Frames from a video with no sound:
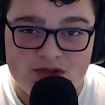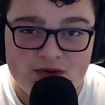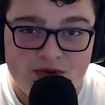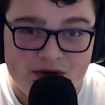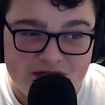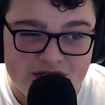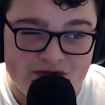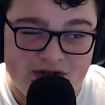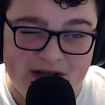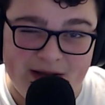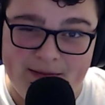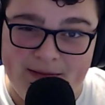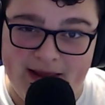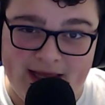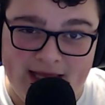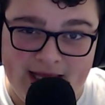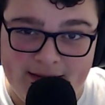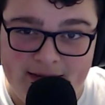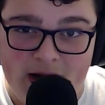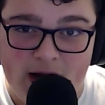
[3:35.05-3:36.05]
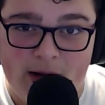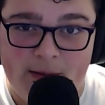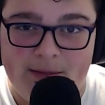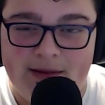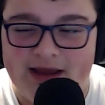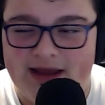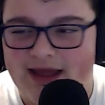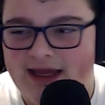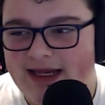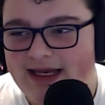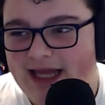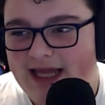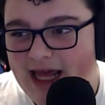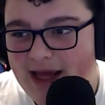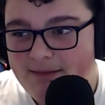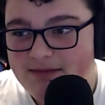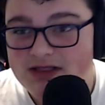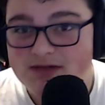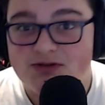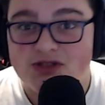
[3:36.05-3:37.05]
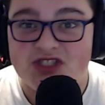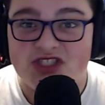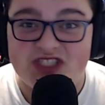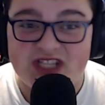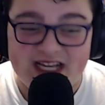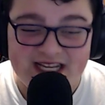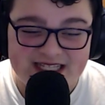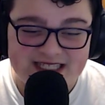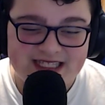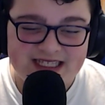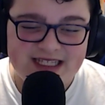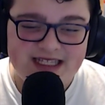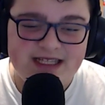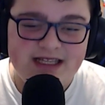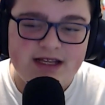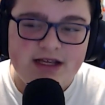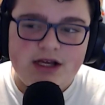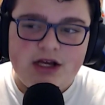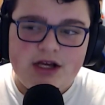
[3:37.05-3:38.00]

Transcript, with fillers: Twitch is really picky about picking names precisely.